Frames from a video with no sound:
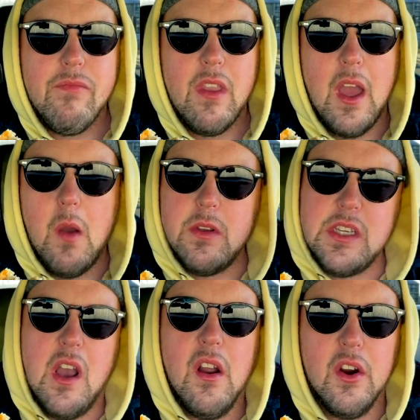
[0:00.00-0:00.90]
I was
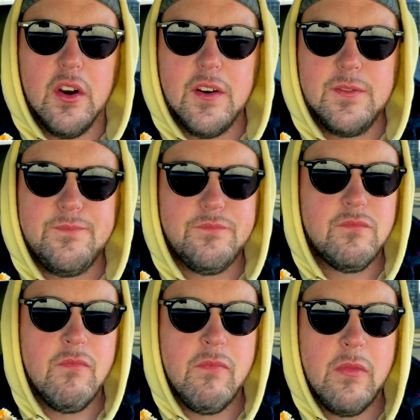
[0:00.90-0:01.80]
younger
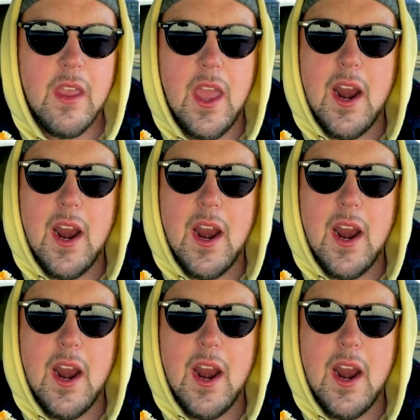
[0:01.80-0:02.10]
and